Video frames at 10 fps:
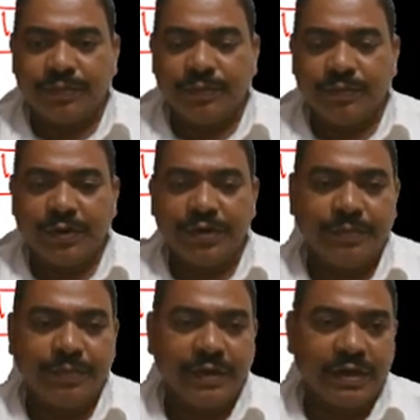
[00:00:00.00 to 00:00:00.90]

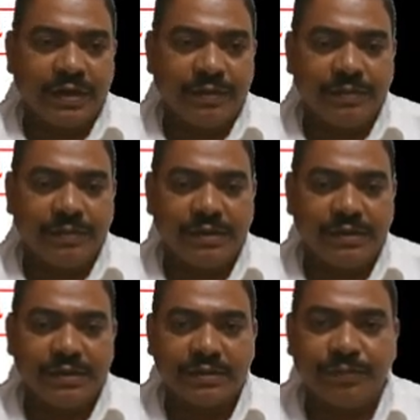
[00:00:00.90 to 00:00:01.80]
multiplicative inverse
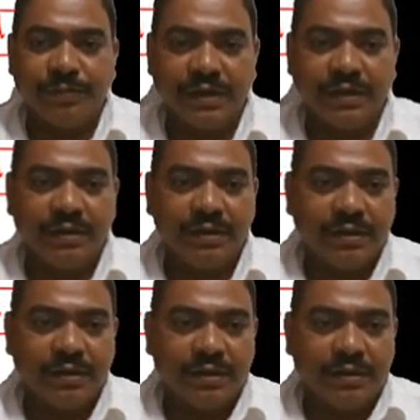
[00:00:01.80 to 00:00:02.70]
is B.
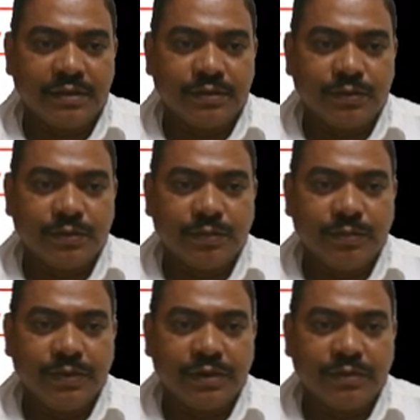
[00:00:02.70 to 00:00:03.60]
So
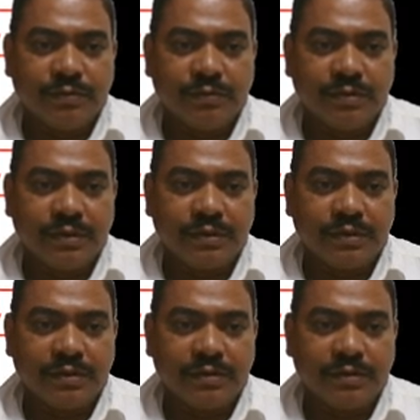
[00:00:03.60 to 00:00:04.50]
B2 is
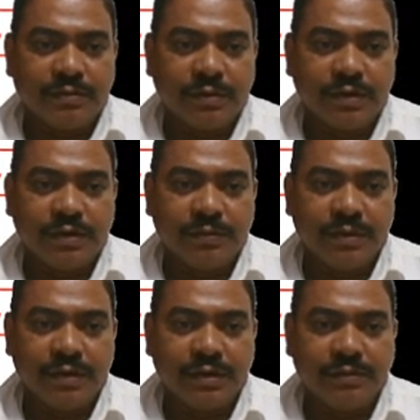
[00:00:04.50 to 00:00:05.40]
the
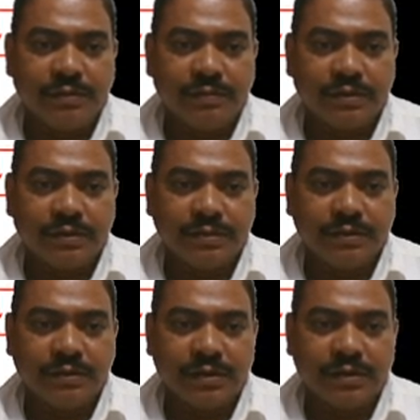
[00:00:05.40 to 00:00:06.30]
multiplicative inverse.
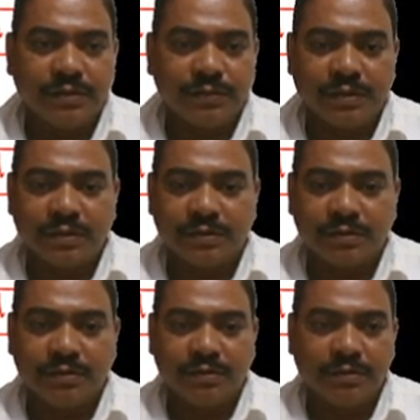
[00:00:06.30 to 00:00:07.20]
That is 1.
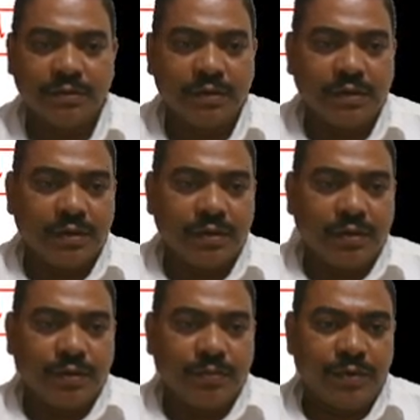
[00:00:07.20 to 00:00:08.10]
So
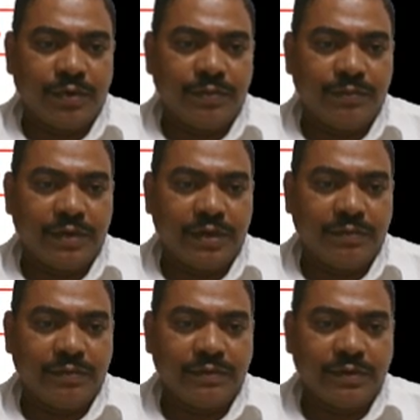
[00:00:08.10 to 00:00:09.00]
multiplicative
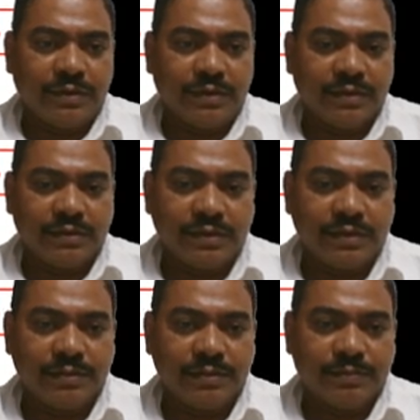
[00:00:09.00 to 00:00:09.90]
inverse in this case
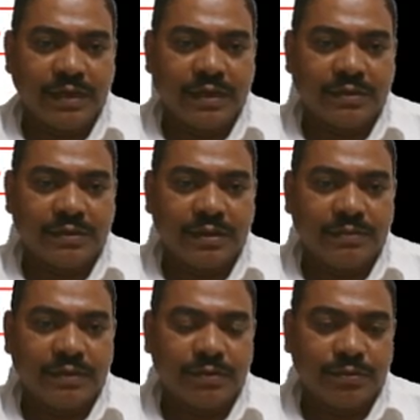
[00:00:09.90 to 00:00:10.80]
is minus
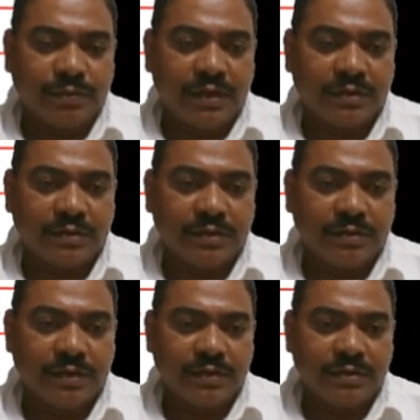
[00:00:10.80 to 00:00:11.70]
7. So minus
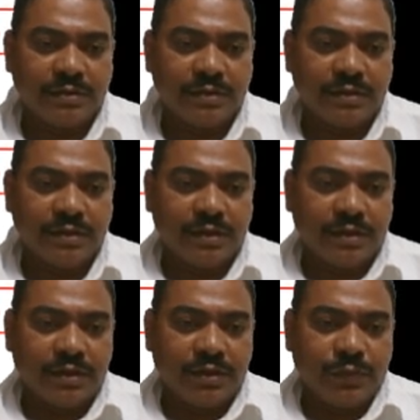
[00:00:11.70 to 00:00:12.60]
7 is
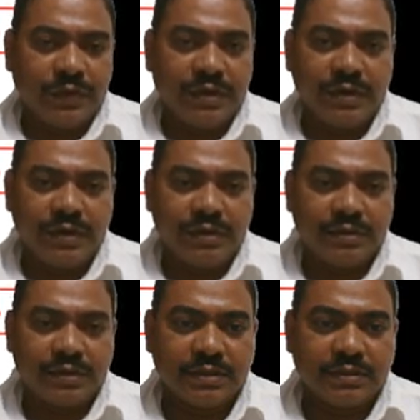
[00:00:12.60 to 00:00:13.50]

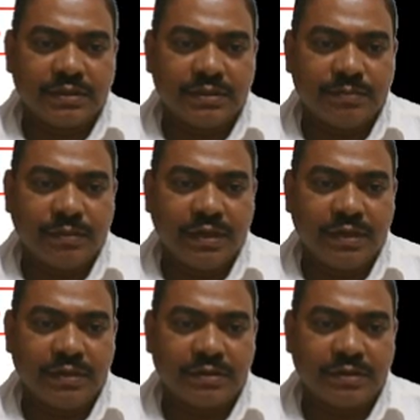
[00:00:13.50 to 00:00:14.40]
26
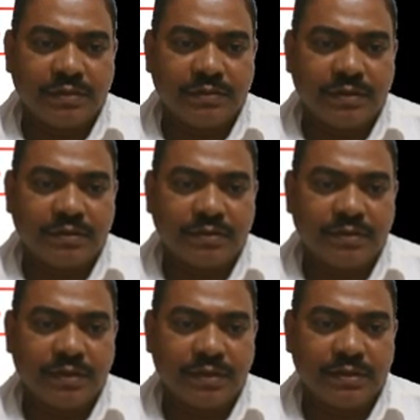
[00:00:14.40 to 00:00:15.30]
minus 7. So
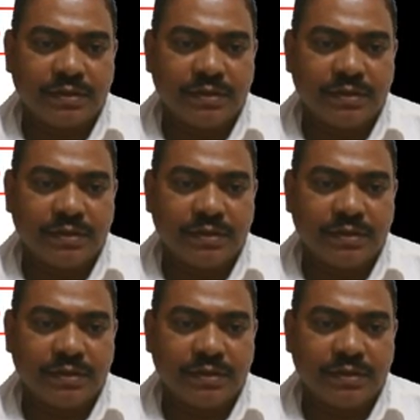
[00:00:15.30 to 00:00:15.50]
that is